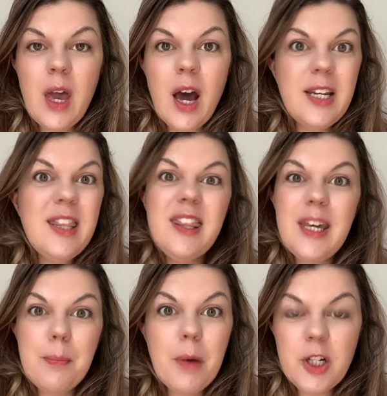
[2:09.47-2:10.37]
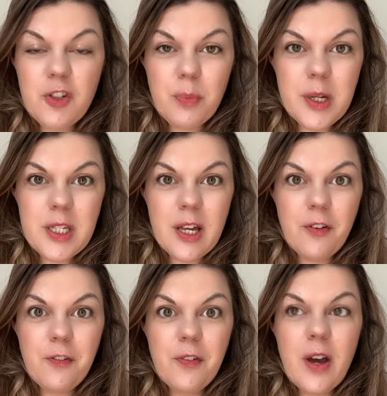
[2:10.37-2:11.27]
I didn't think much of
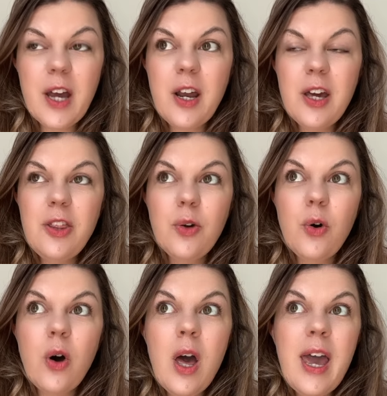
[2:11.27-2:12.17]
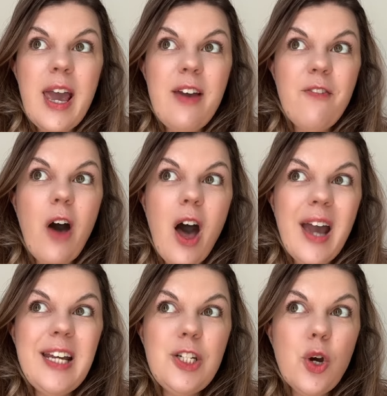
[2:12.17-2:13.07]
myself, and I thought if
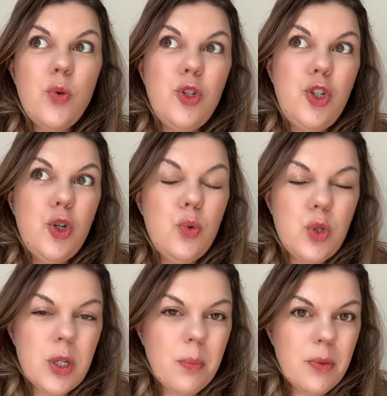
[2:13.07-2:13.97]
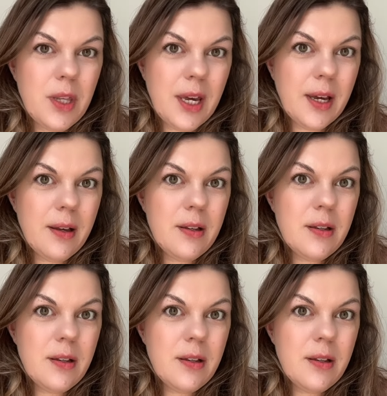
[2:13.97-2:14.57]
I don't do something,